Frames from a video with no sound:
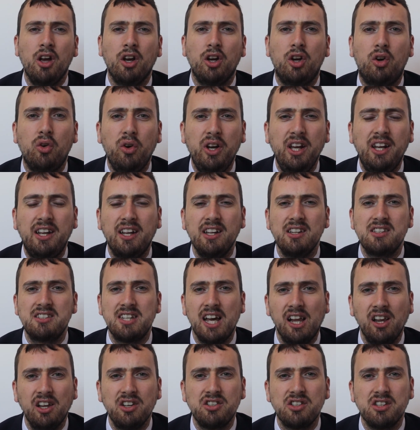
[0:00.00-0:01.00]
Greek
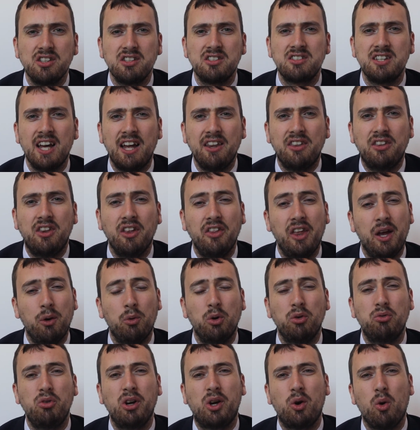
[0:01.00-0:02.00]
intelligence said that it
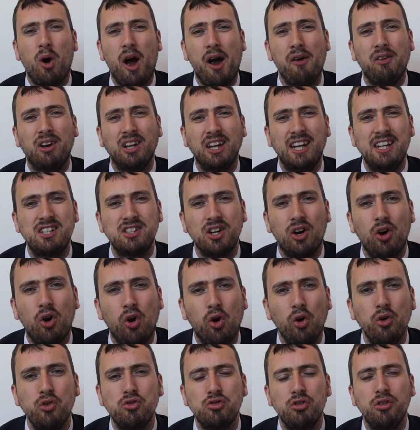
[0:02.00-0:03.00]
would require at least
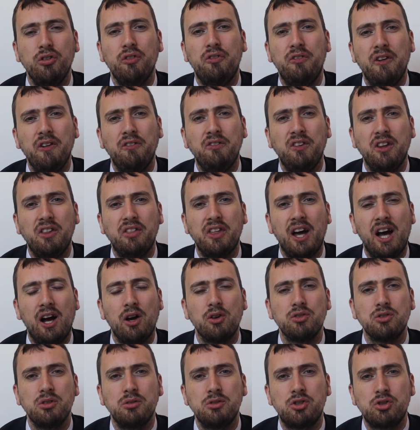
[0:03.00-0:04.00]

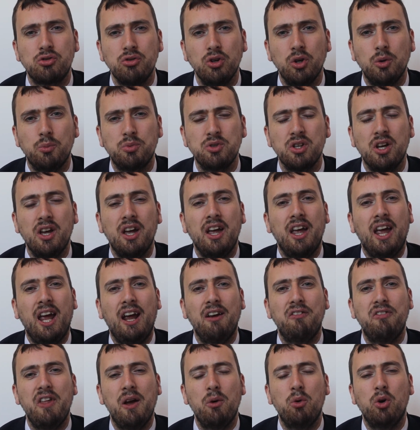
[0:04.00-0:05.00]
150,000 troops
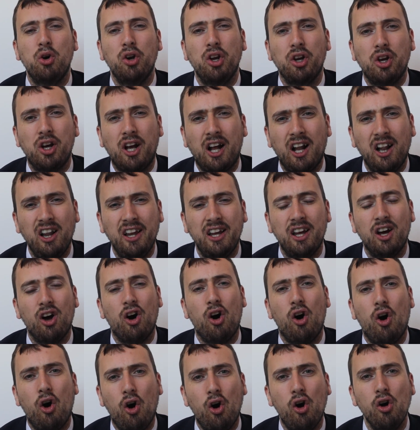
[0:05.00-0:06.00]
if they were going to clear
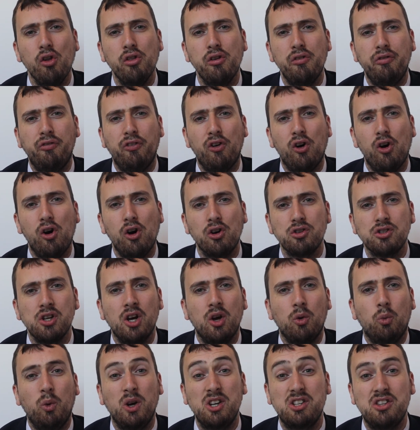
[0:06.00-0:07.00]
all the forts
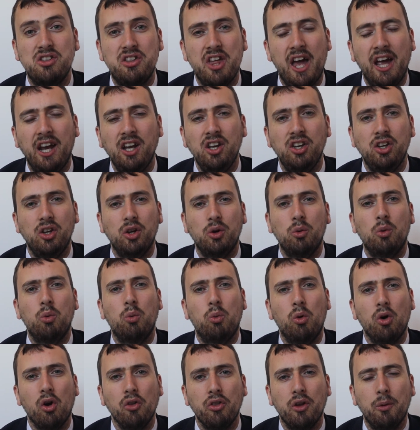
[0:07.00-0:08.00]
which they knew
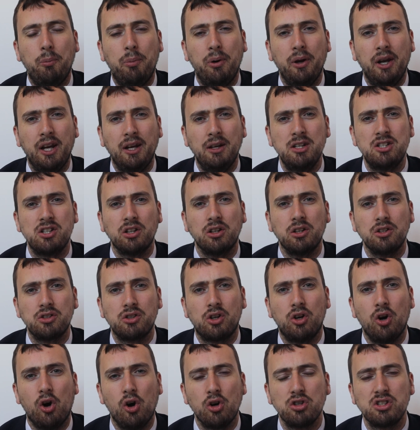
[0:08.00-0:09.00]
were on the peninsula's
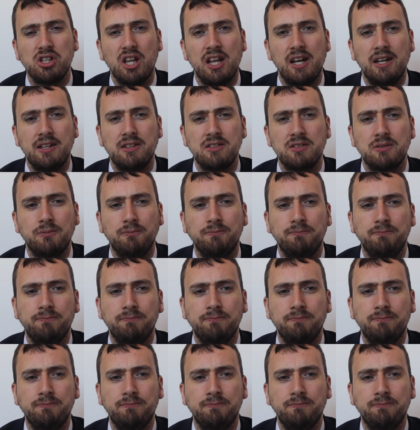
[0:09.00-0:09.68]
coastlines.